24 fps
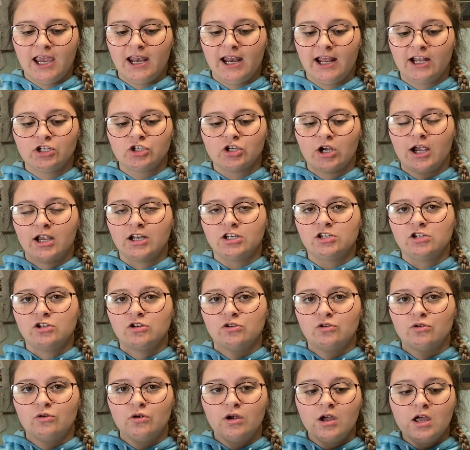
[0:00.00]
and I tried
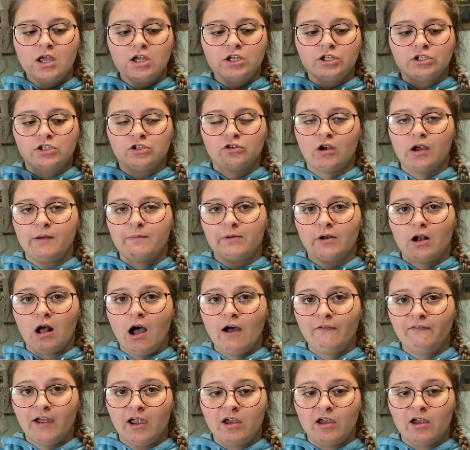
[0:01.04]
to scrape it off,